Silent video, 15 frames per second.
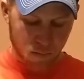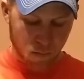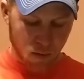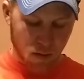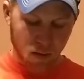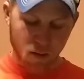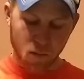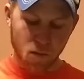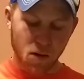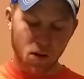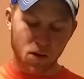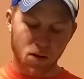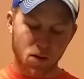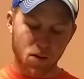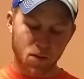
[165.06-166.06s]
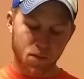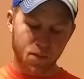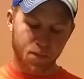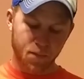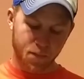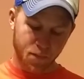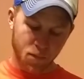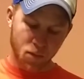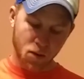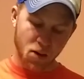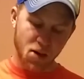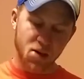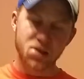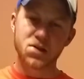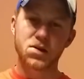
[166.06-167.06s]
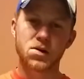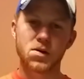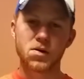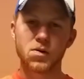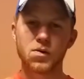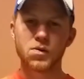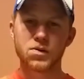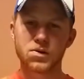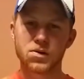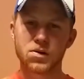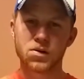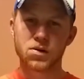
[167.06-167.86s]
Really easy to use.